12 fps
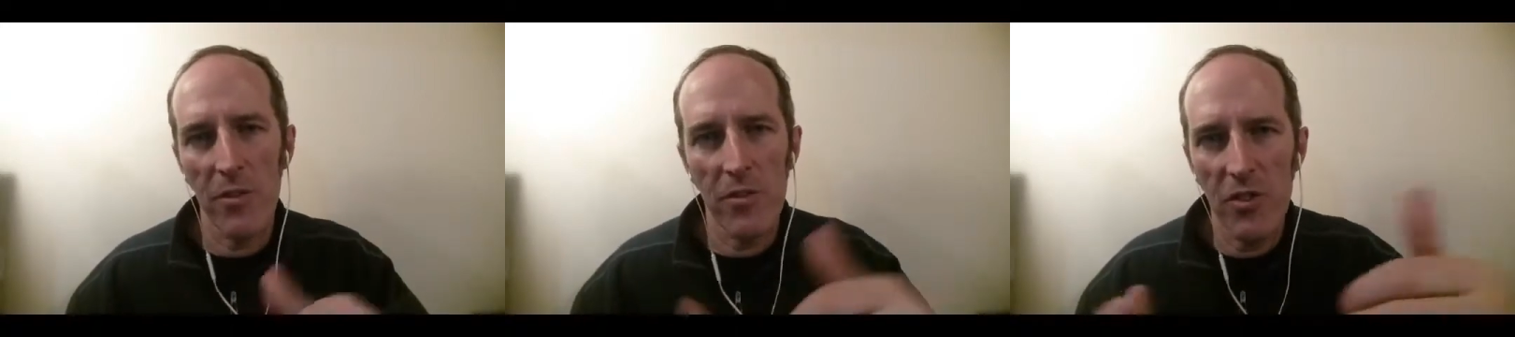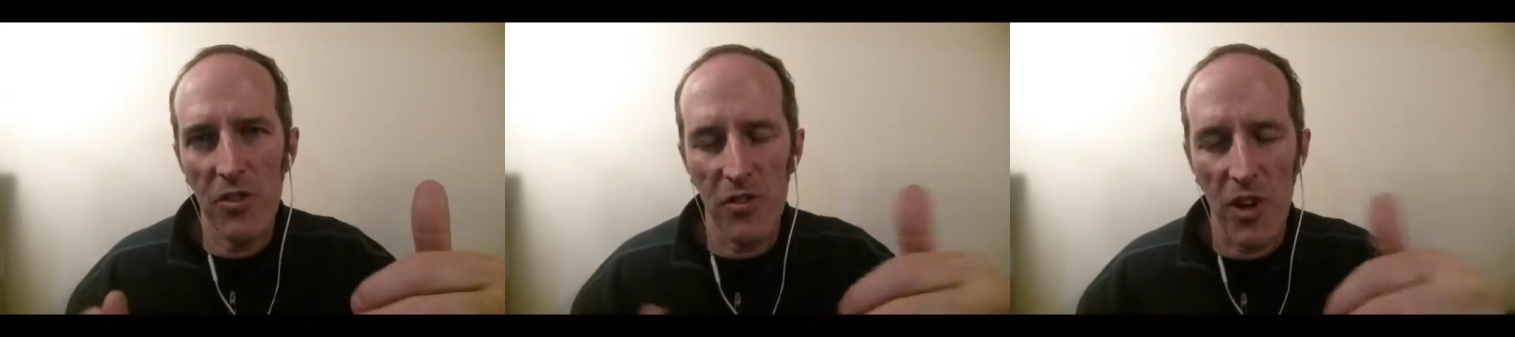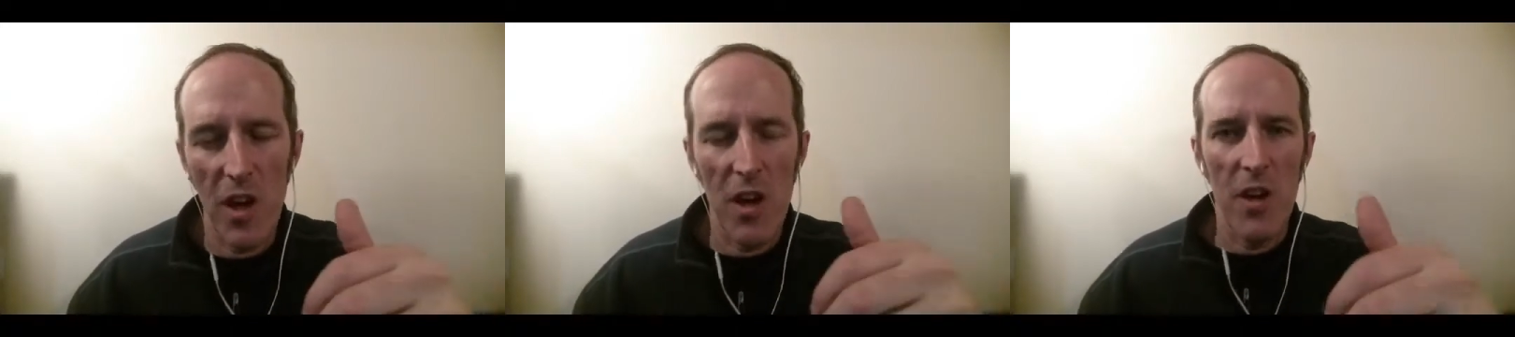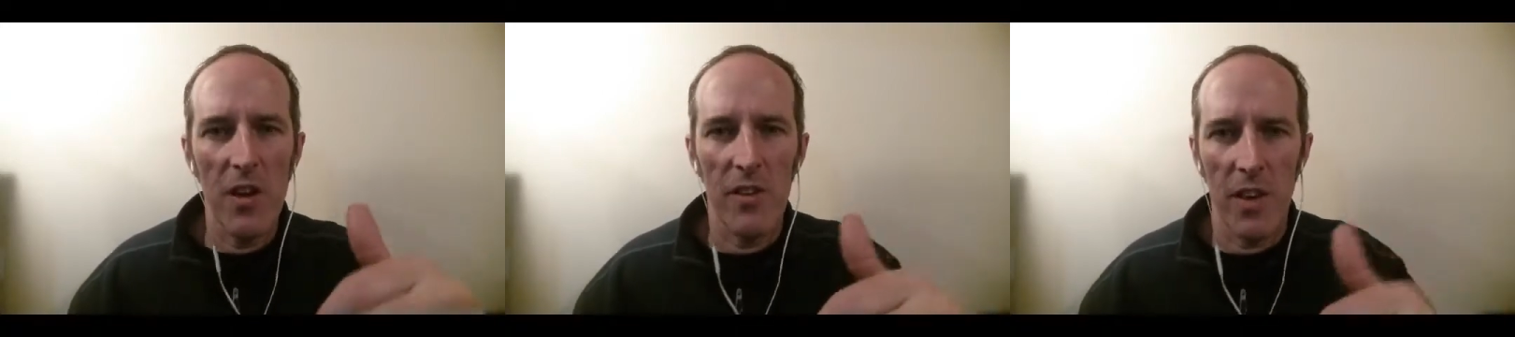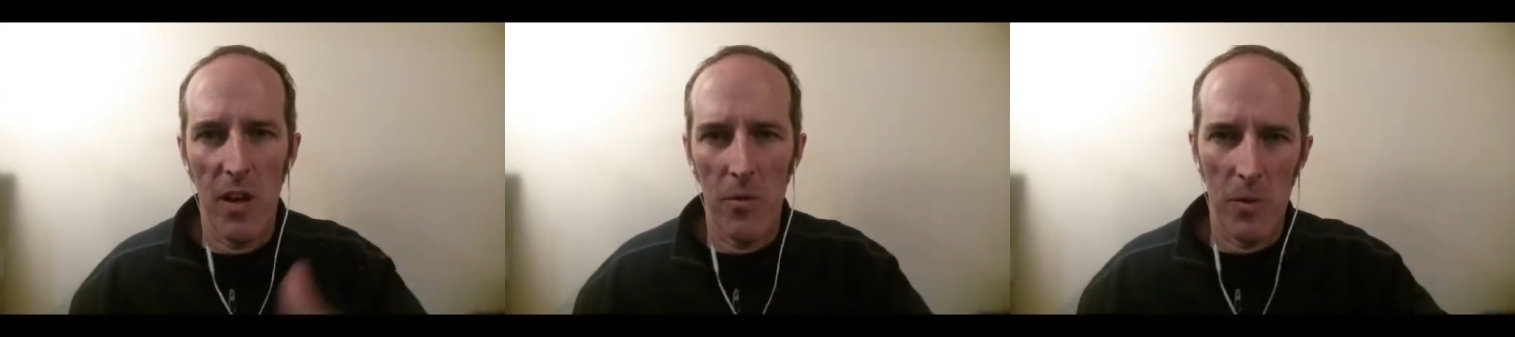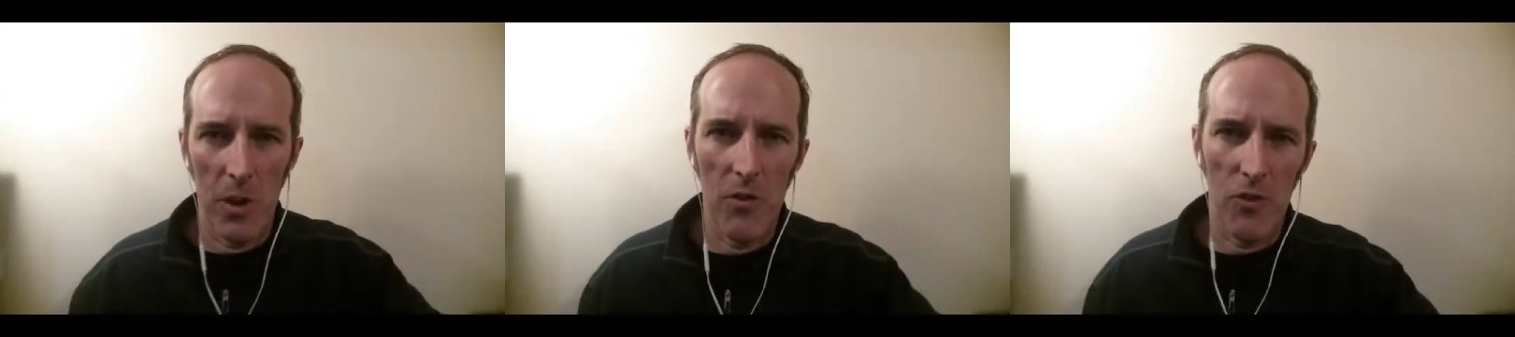Don't just
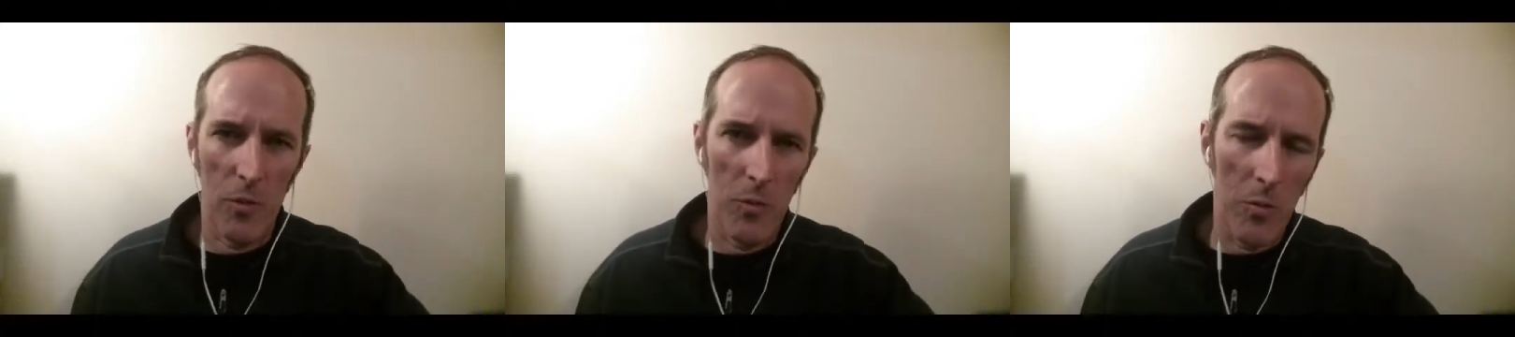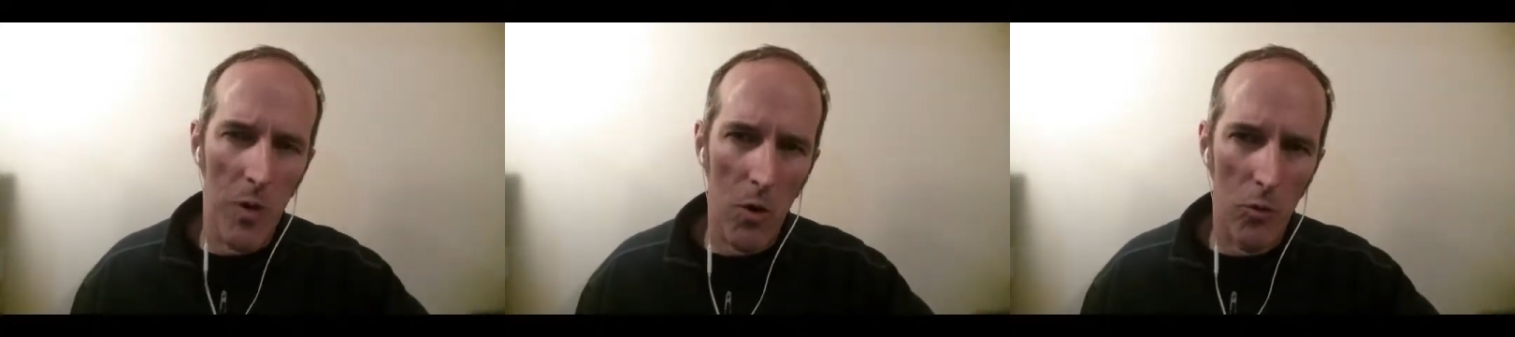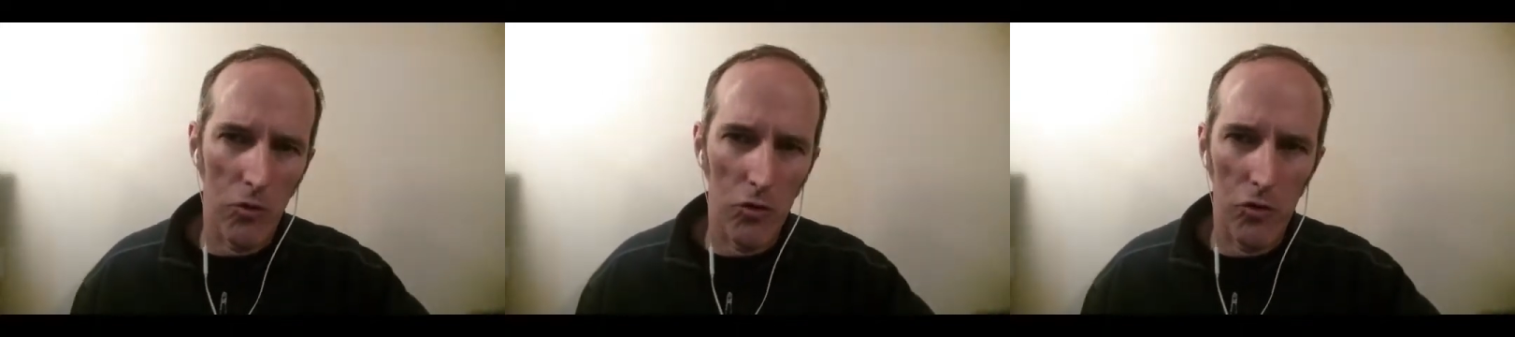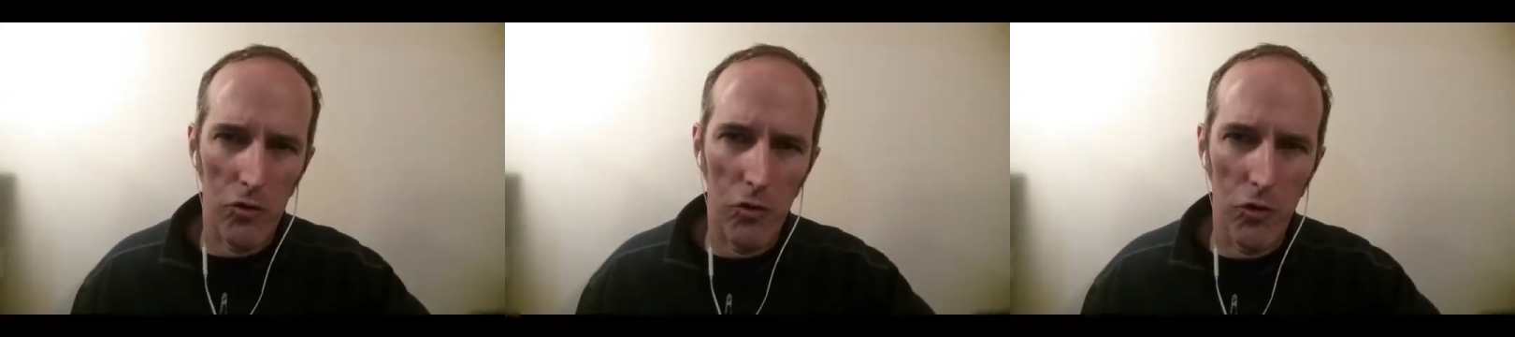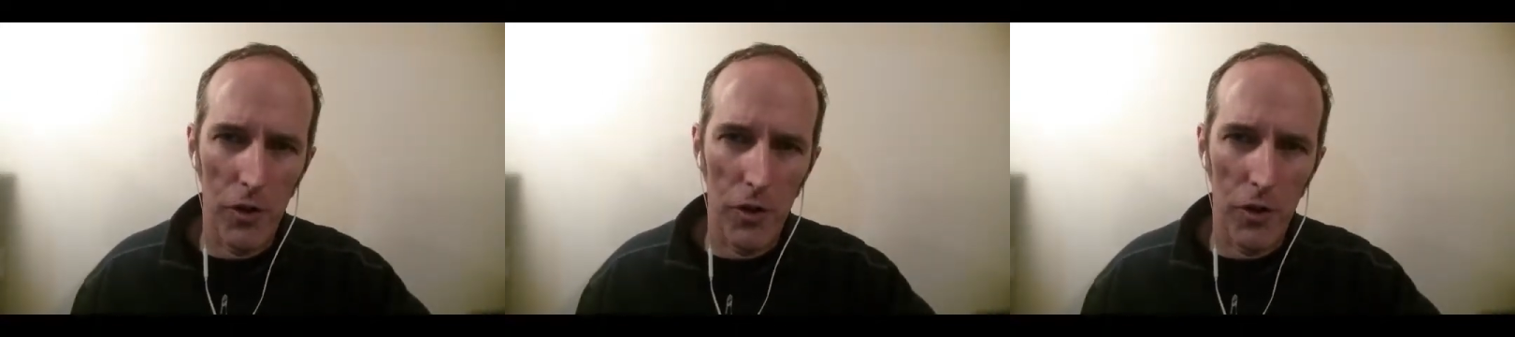say, because I'm the boss,